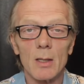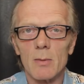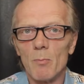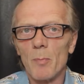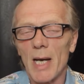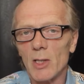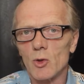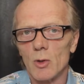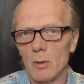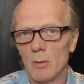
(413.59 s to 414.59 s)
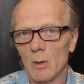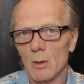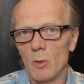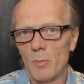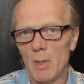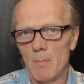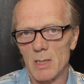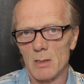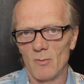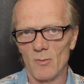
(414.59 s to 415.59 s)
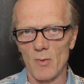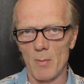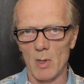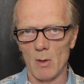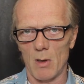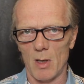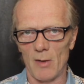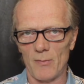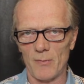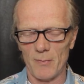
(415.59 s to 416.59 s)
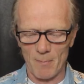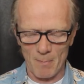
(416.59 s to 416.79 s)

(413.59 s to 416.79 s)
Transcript: Compassion could be missing from your life.